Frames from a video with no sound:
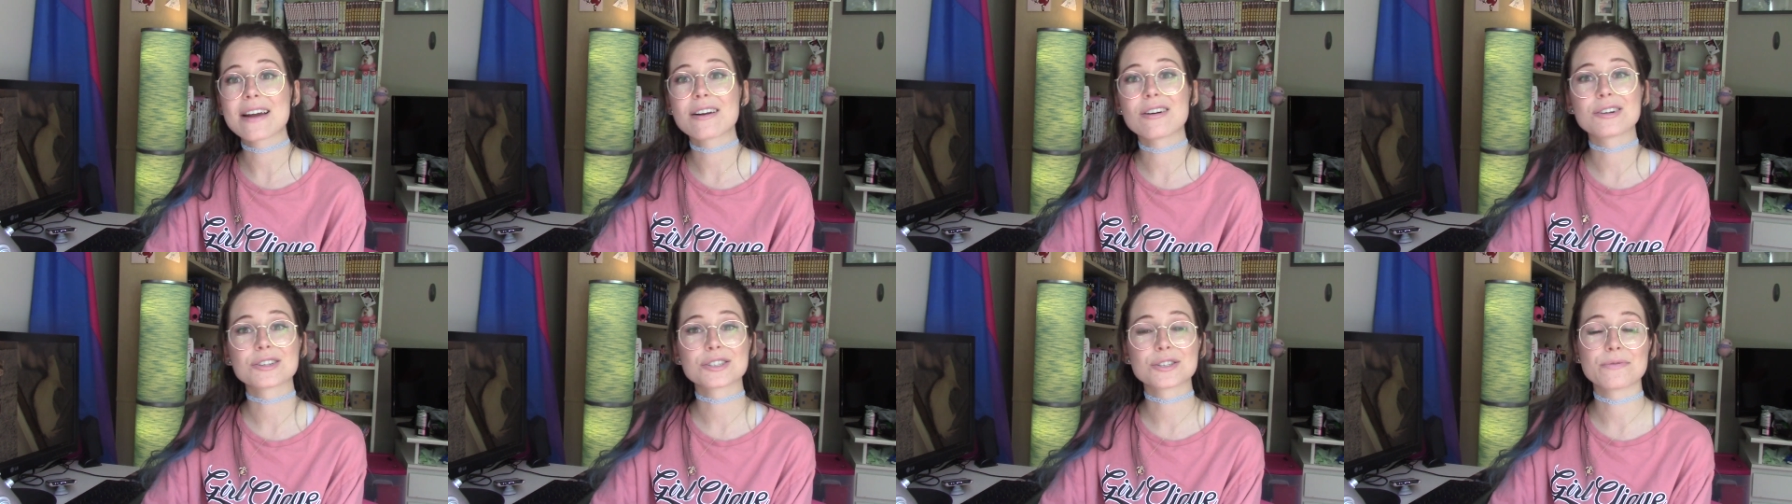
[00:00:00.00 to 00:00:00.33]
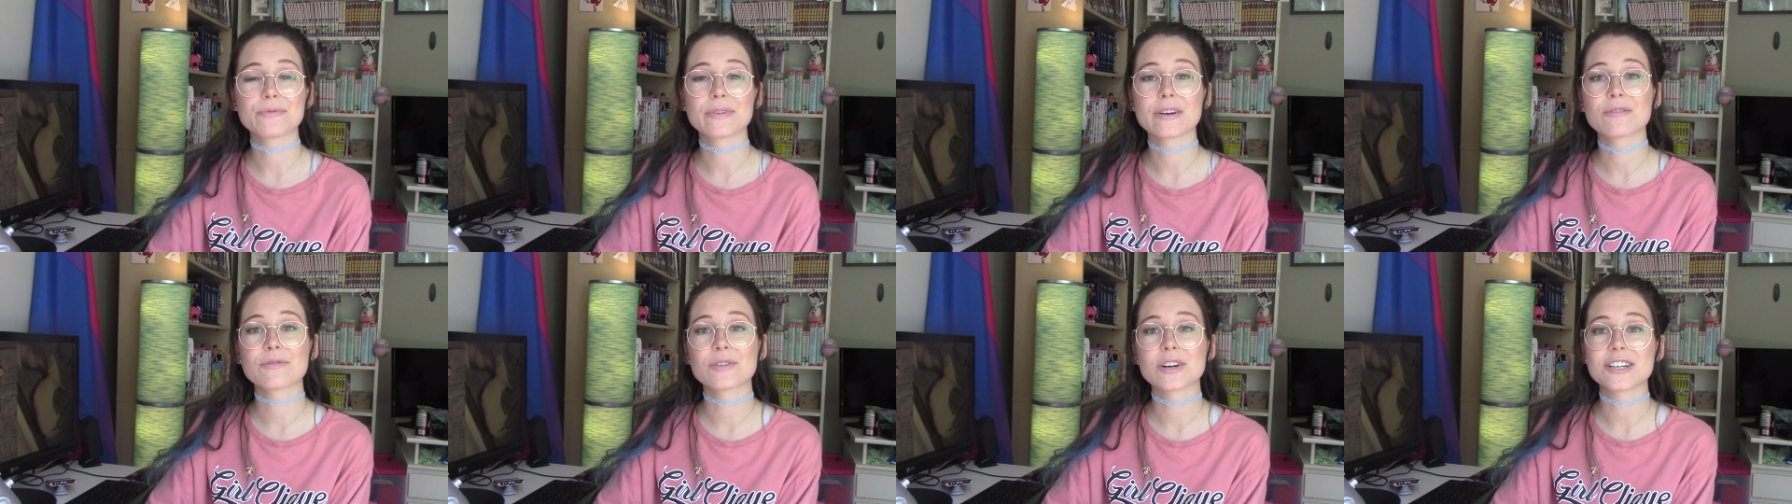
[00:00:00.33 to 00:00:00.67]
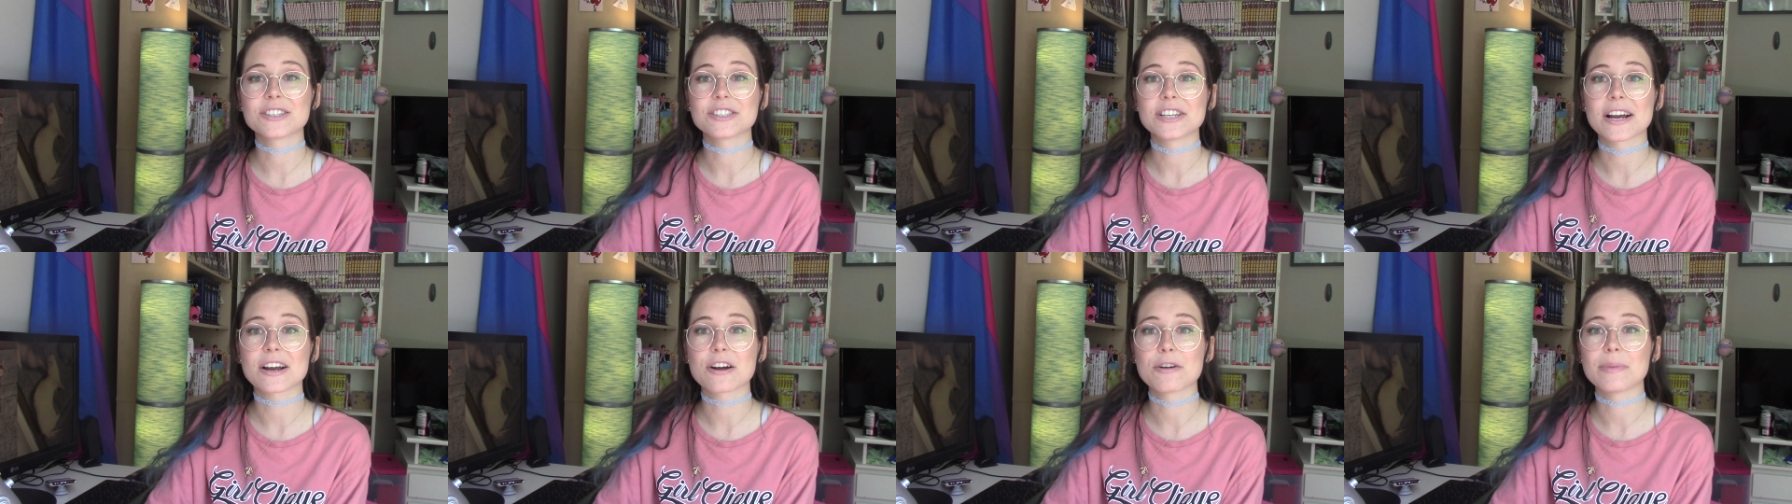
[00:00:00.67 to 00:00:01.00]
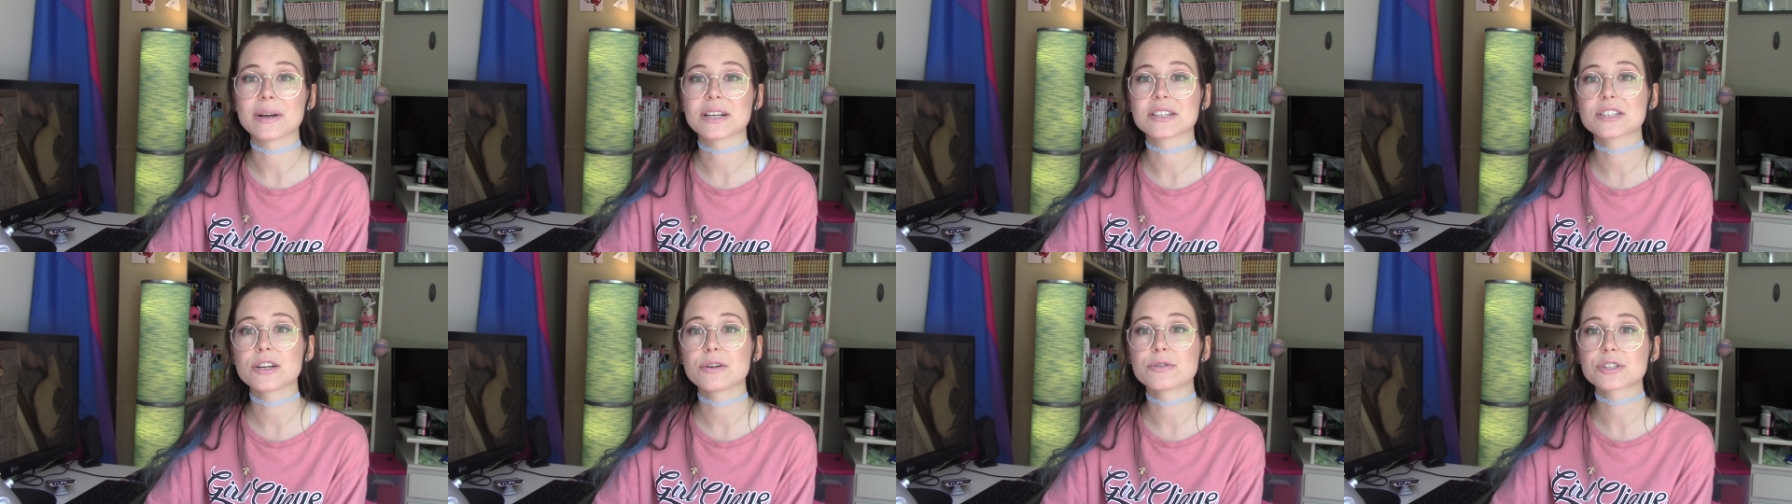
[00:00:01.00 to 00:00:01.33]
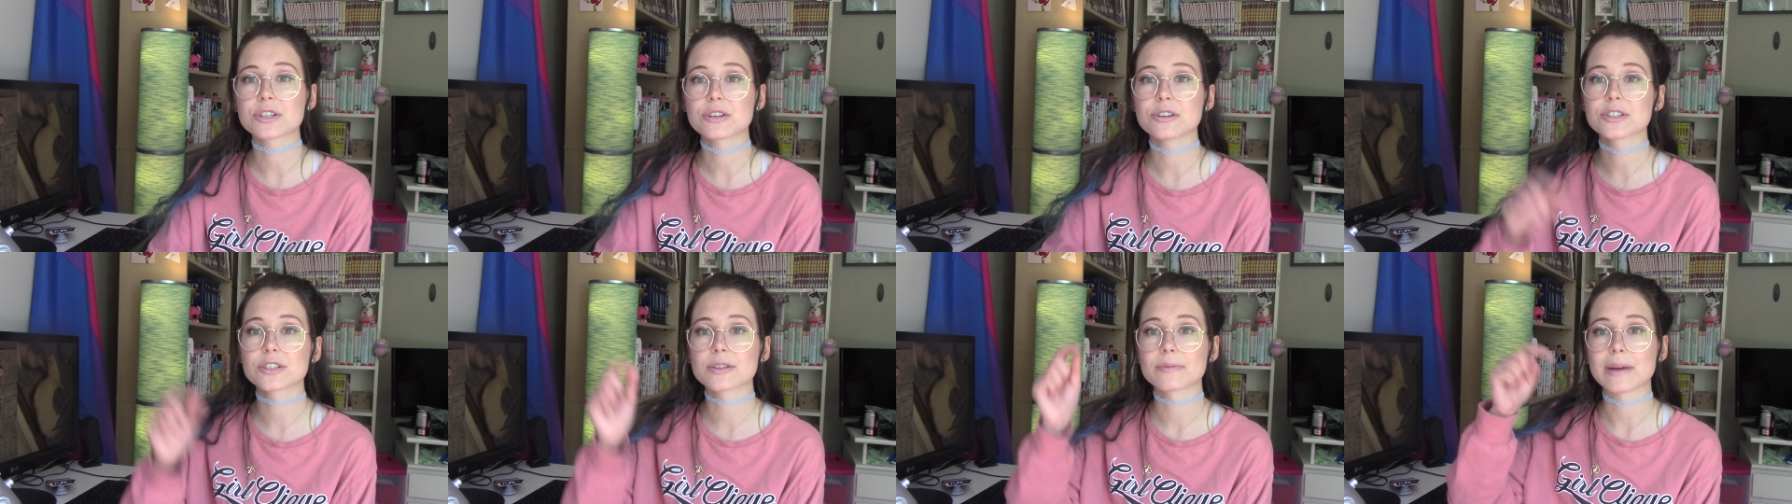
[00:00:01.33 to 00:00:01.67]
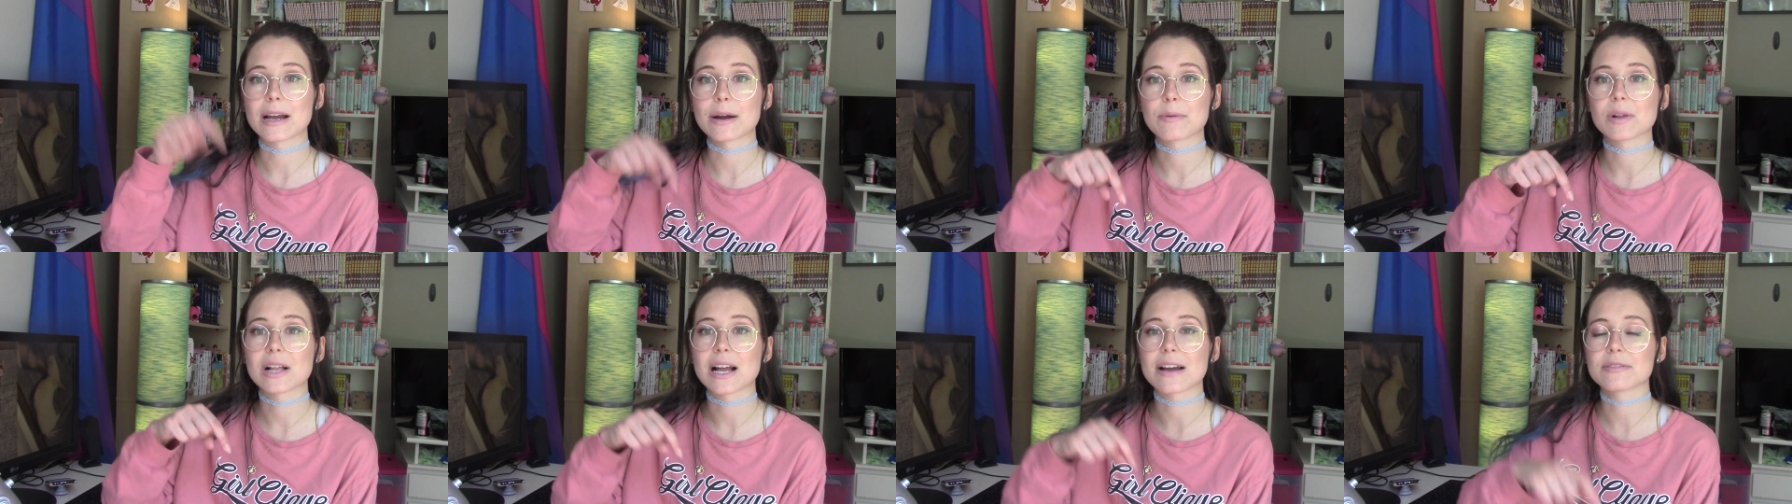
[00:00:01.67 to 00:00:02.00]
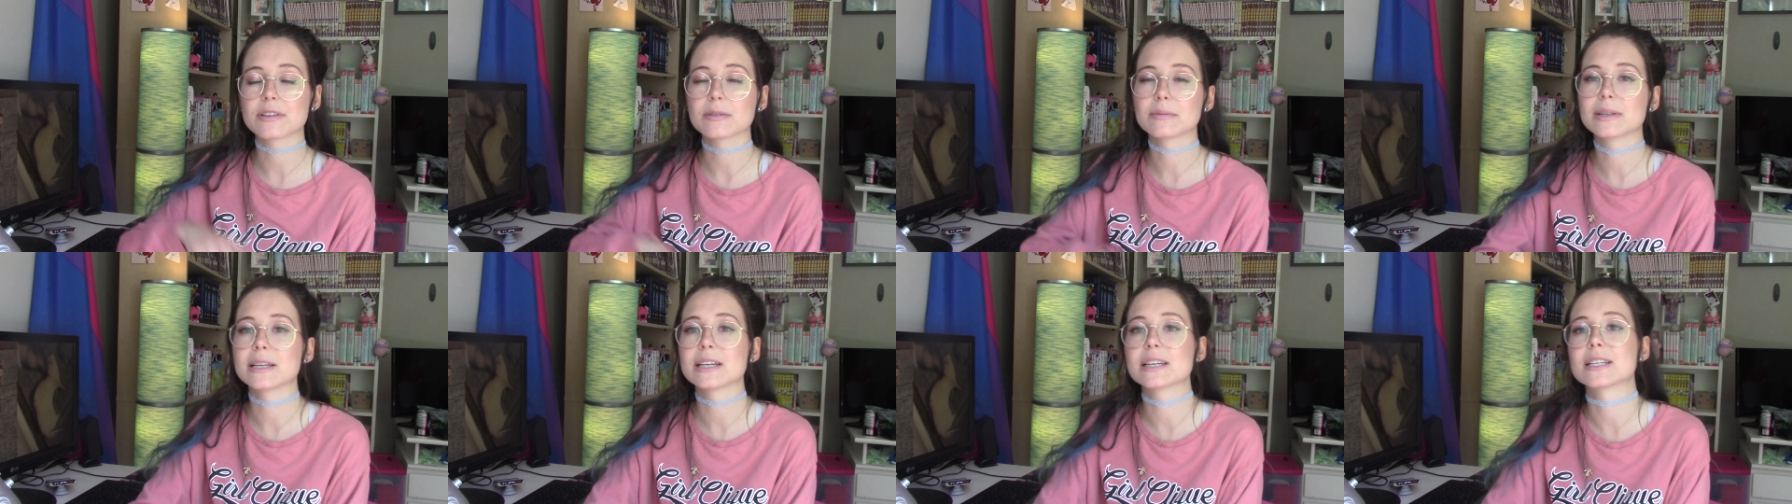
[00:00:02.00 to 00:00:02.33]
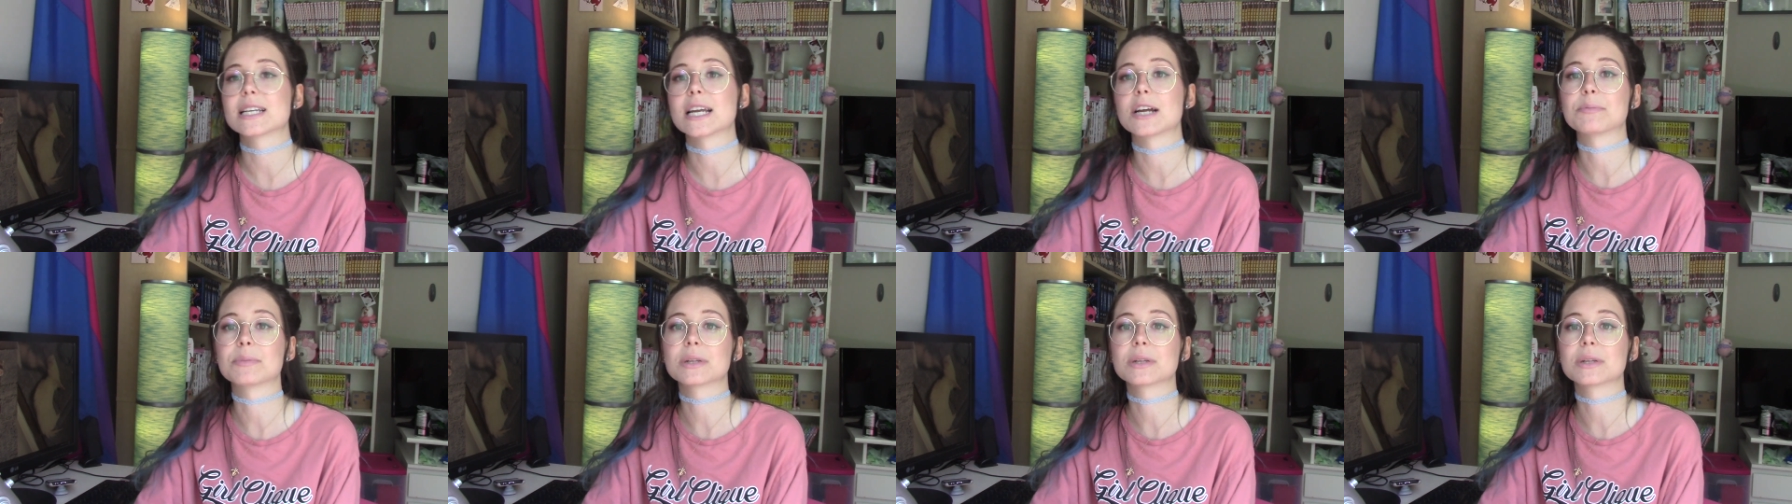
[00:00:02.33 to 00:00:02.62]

Also, feel free to check out my socials. I will have them linked down